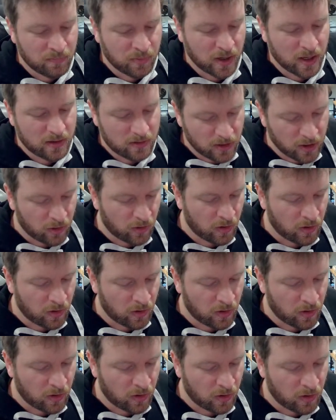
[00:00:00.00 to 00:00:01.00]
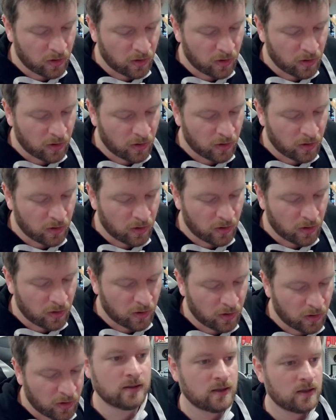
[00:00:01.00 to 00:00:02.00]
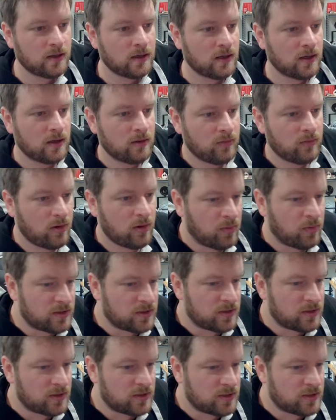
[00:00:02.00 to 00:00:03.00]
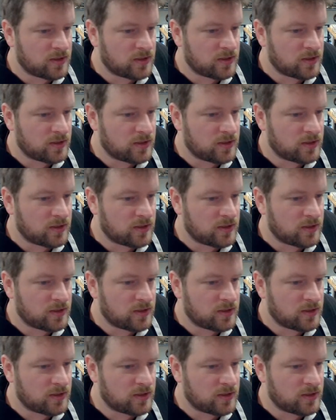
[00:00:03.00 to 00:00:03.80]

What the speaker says: but you know, I want it to boot fast and you put some larger games on